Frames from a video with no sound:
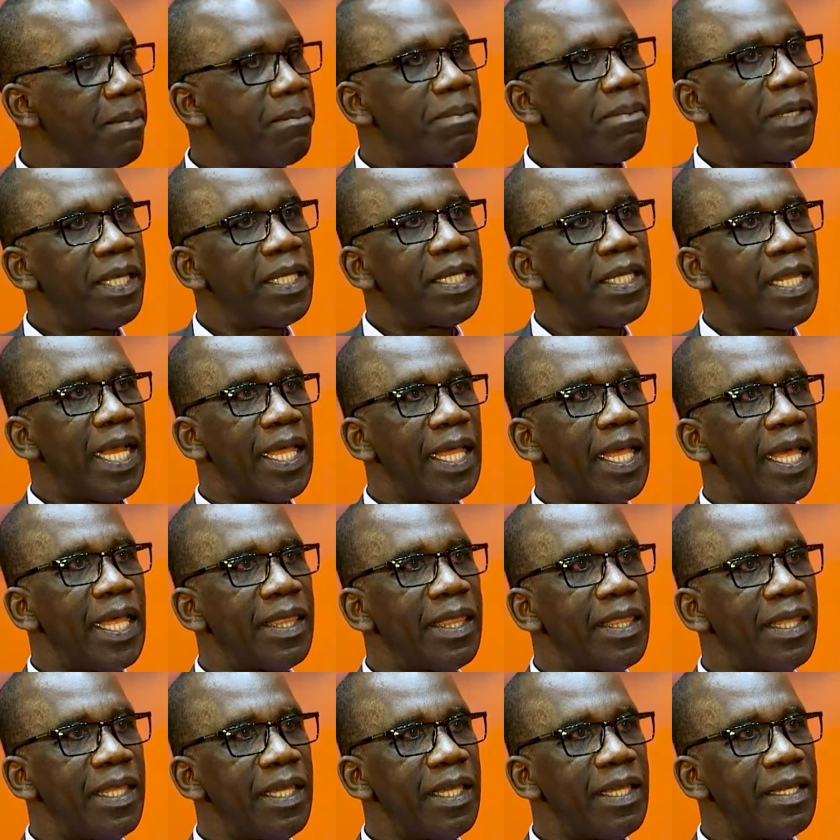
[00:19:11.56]
But I
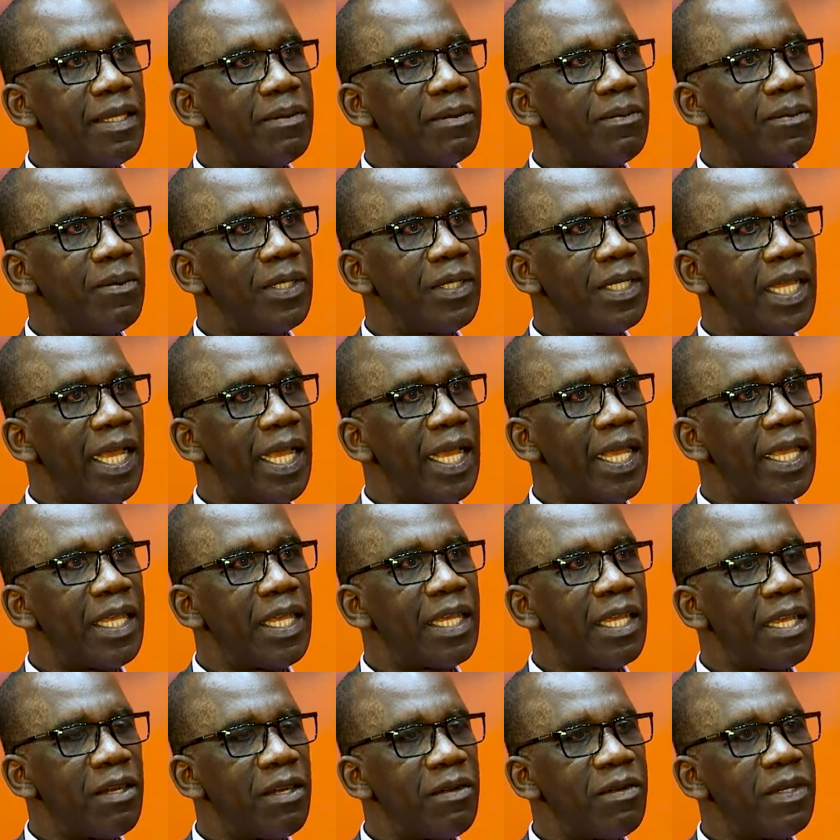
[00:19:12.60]
think what I
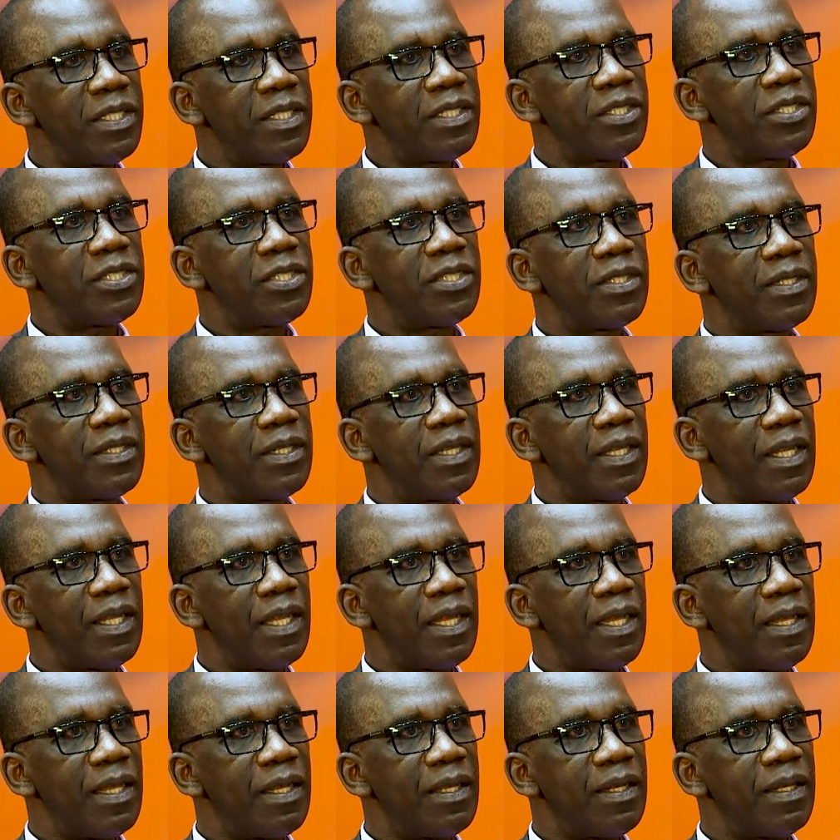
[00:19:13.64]
encourage
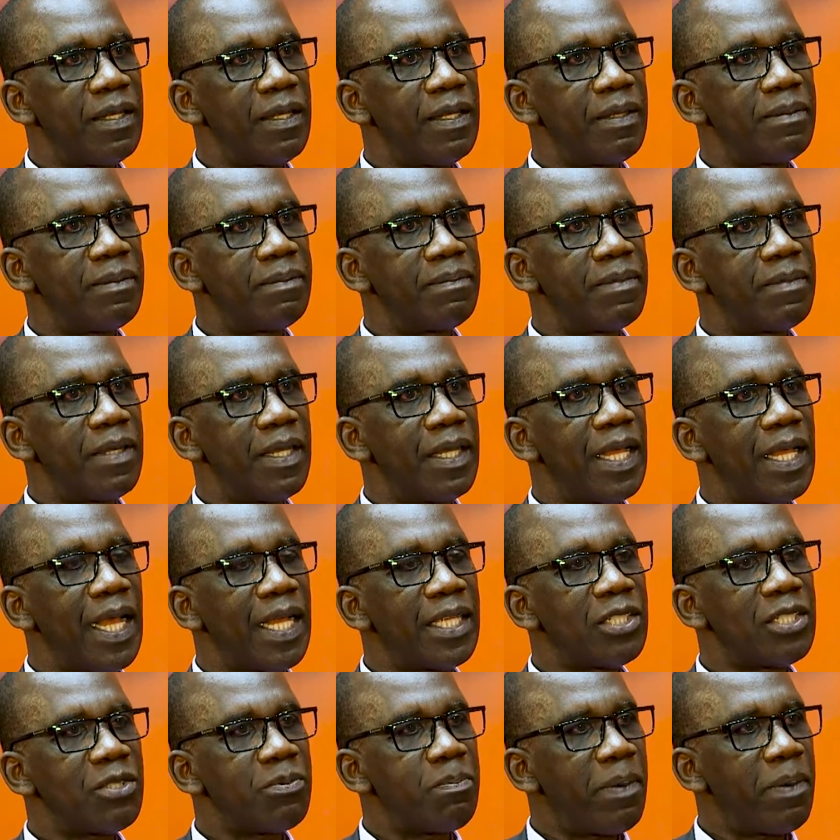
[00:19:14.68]

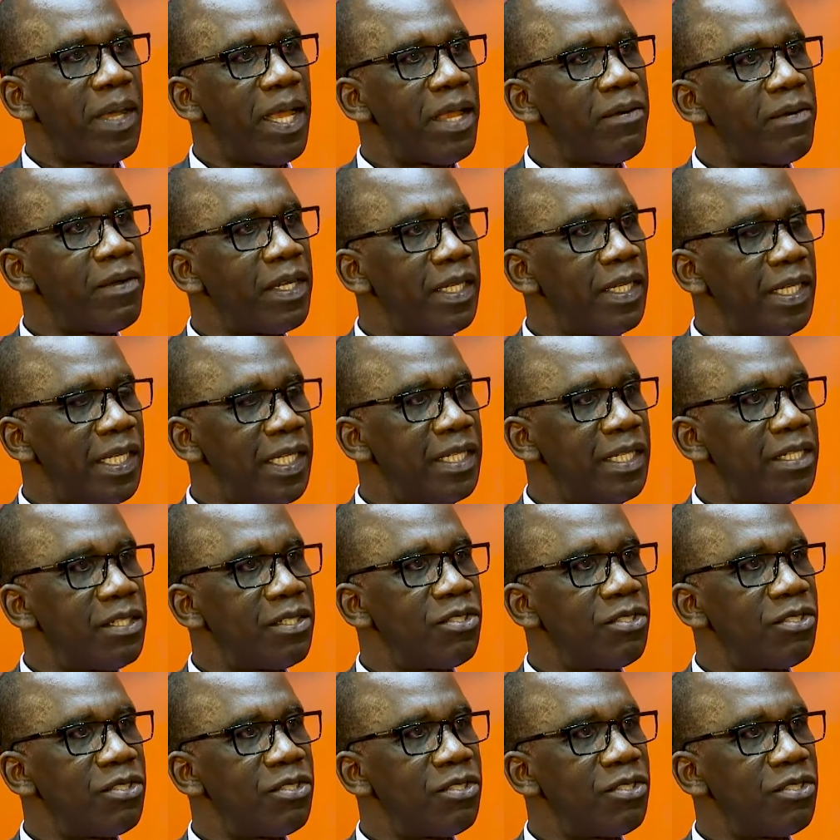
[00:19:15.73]
aspiring leaders